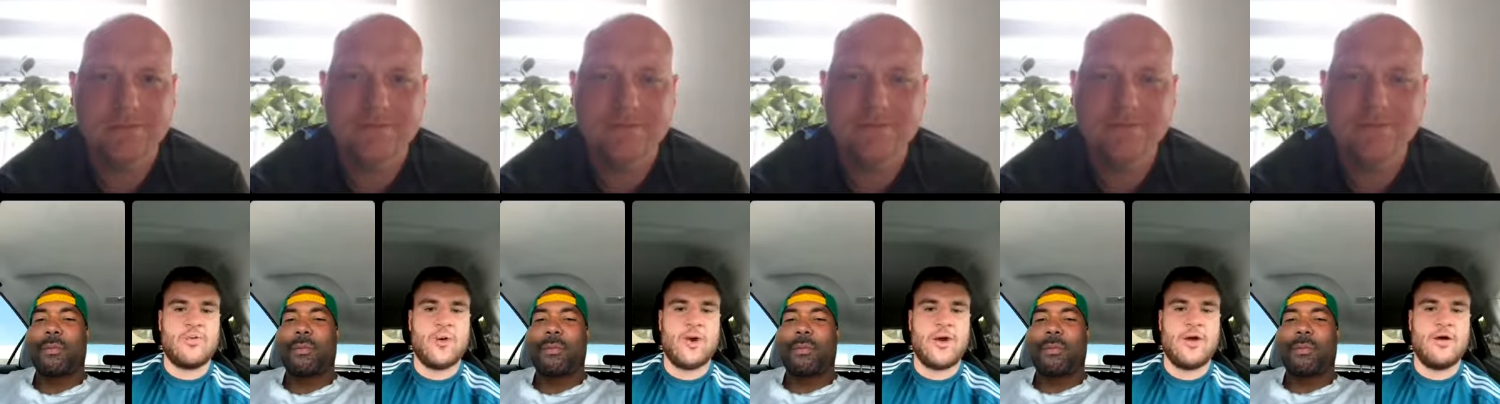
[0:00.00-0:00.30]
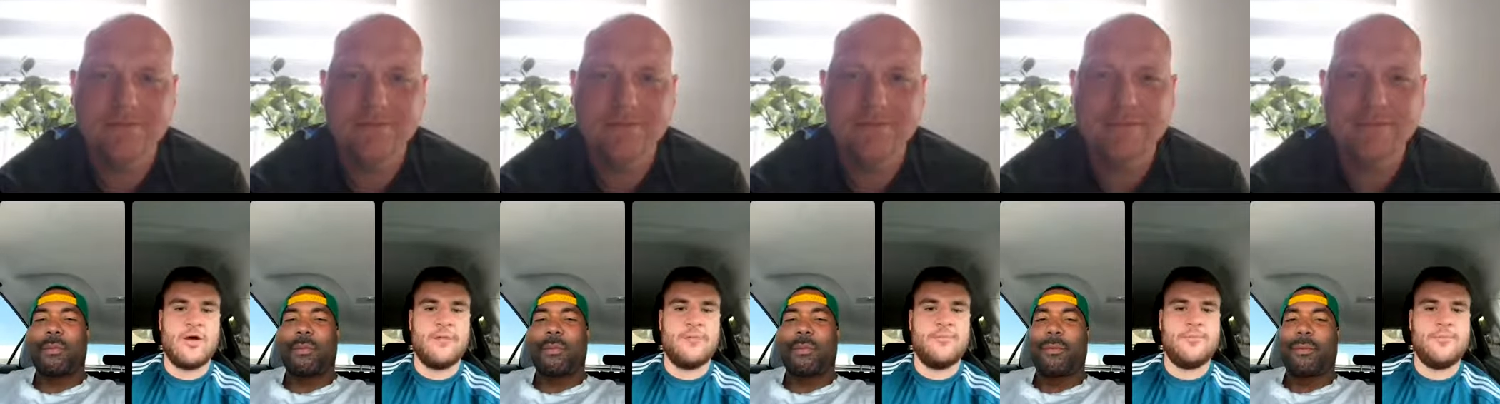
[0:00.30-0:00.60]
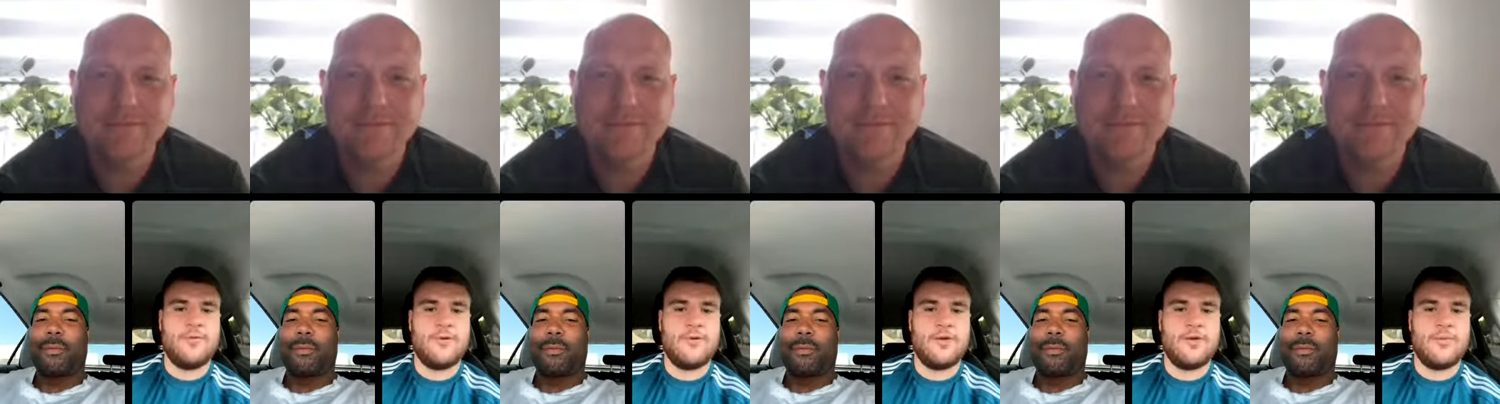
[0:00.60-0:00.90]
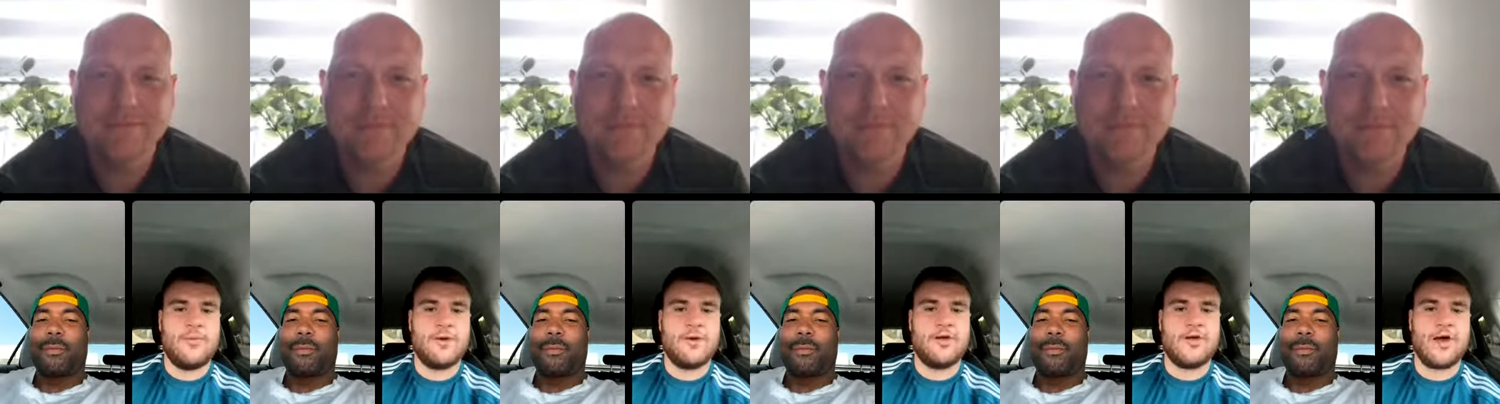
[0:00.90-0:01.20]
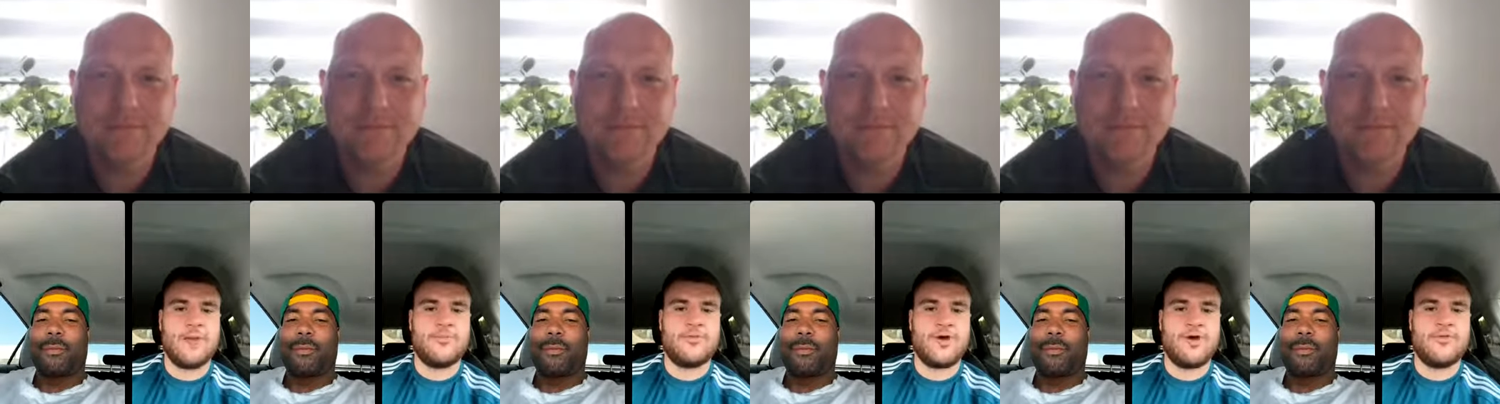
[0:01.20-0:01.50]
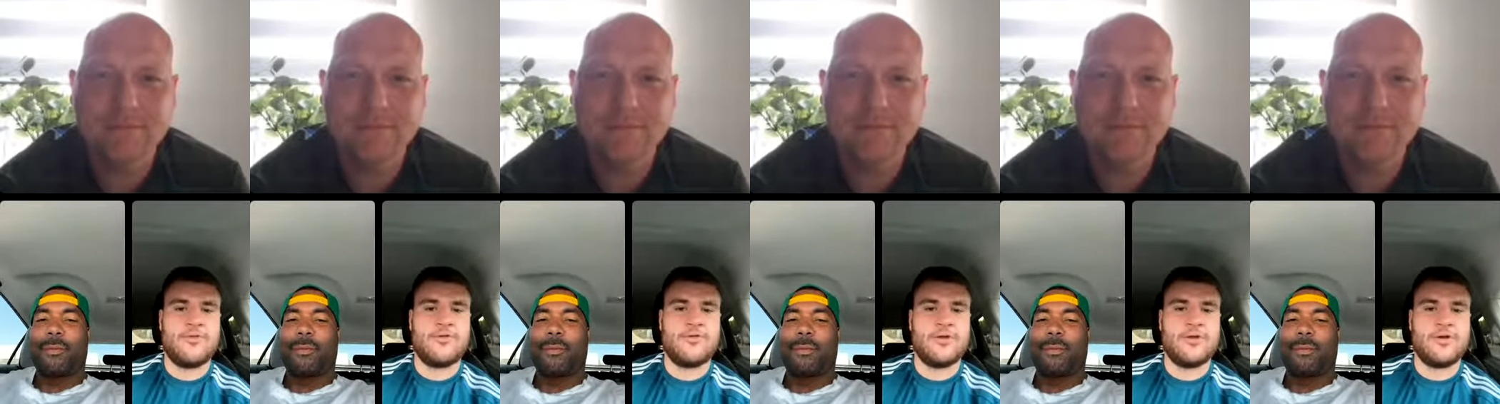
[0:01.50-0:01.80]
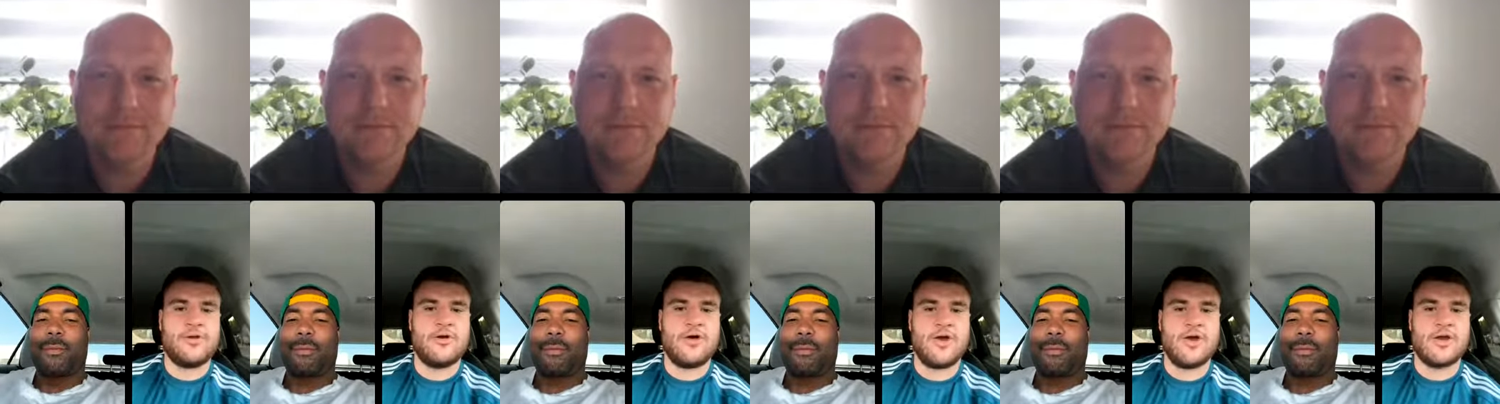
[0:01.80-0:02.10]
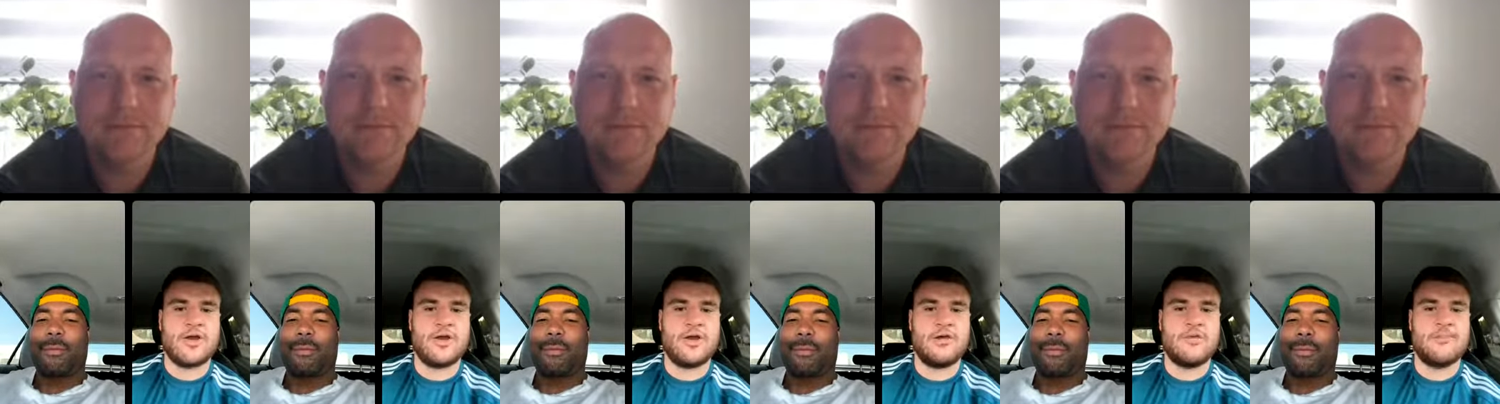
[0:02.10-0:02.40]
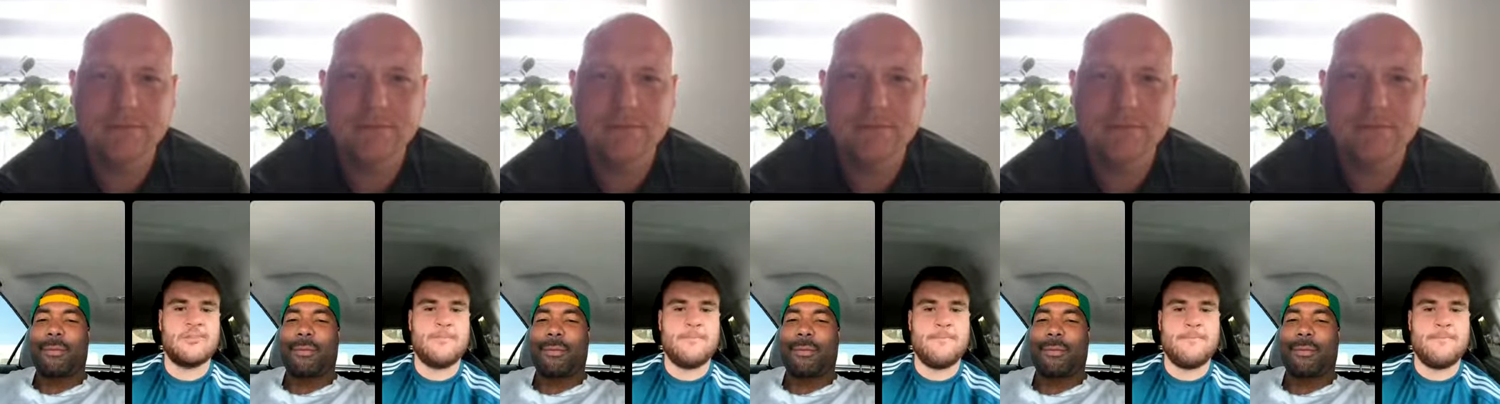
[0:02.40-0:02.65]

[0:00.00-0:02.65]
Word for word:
Speaker 1: when um, when he comes over to the United Kingdom.